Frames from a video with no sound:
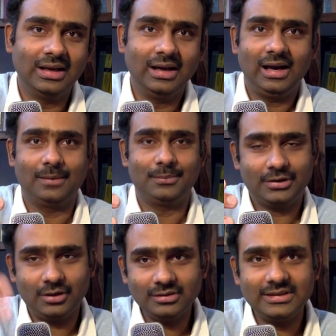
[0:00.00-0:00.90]
and
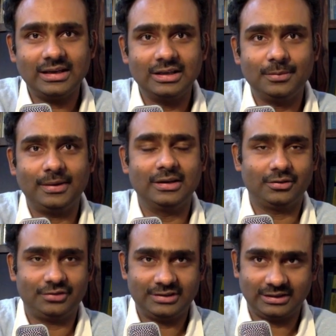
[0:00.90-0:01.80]
because they are independent
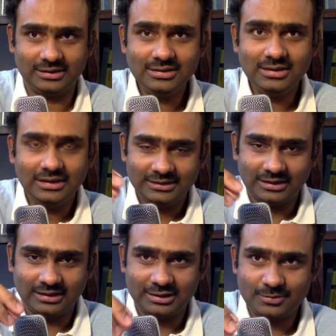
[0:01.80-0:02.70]
of each other,
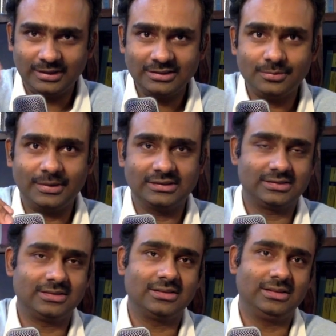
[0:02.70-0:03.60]
the
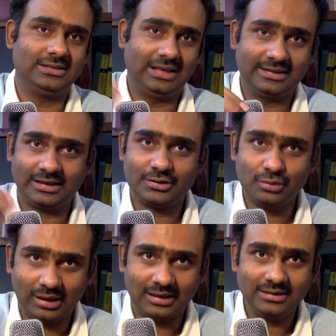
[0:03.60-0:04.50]
displacements delta
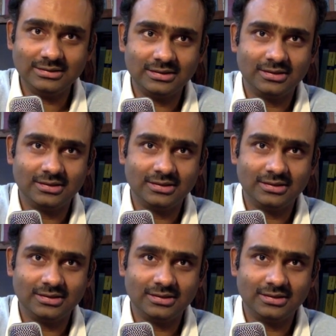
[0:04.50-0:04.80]
qi's